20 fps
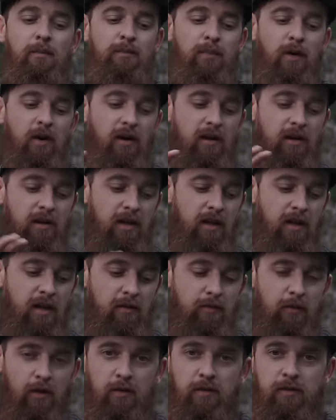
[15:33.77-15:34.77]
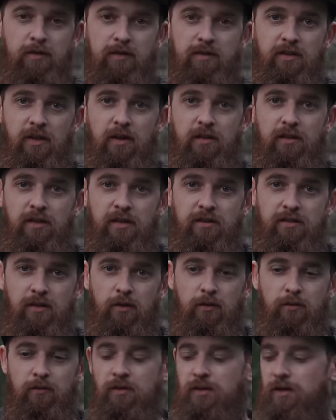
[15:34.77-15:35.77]
but if I was to turn this
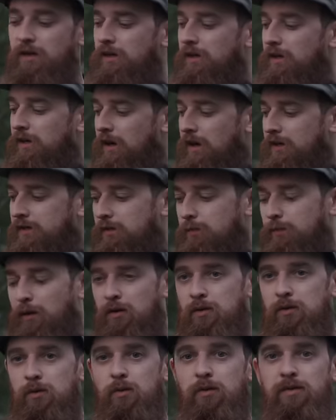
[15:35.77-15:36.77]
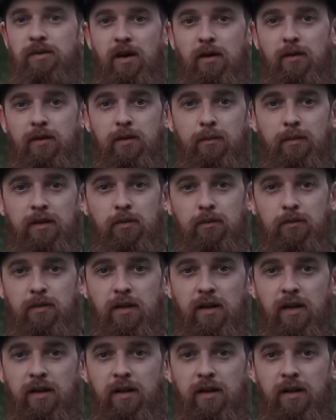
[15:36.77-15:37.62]
off and the boat was out in the middle of the